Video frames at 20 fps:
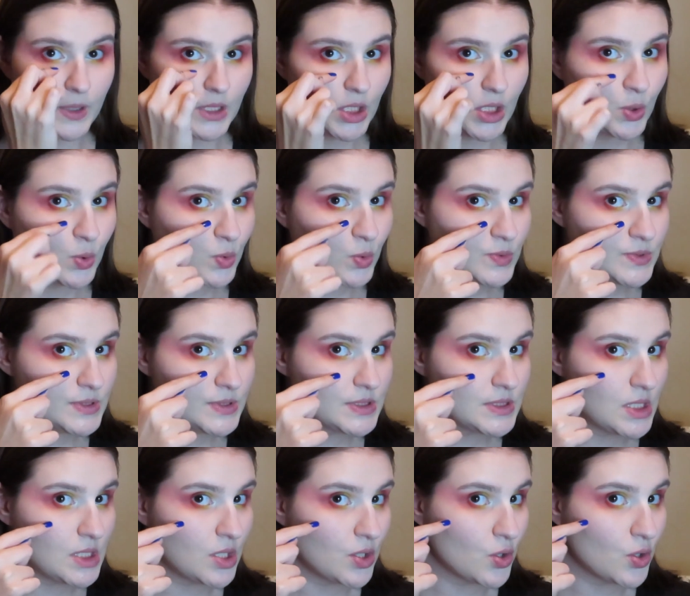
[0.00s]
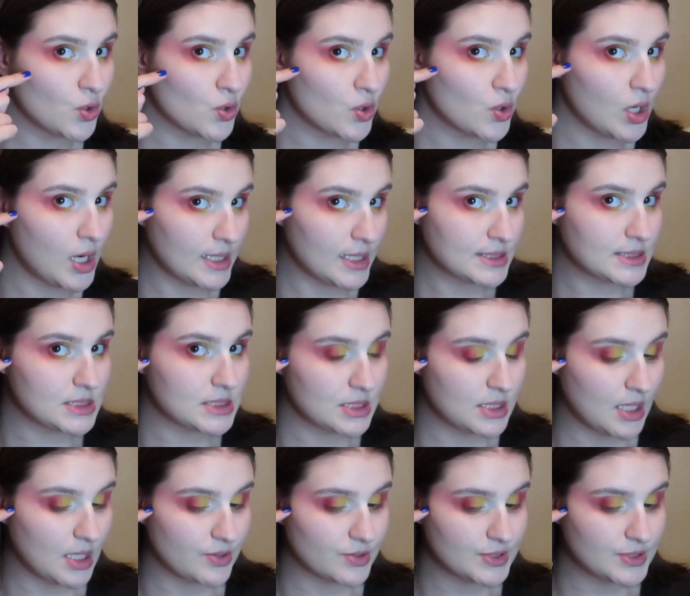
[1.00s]
nose and across to
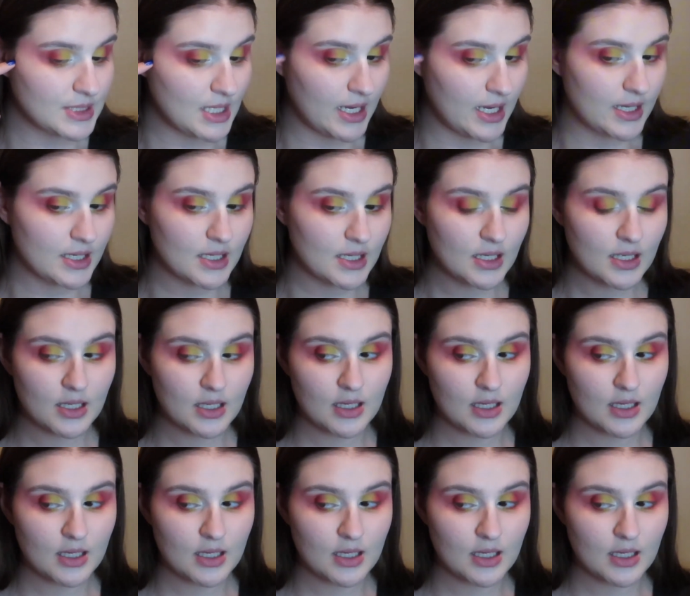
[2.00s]
the other side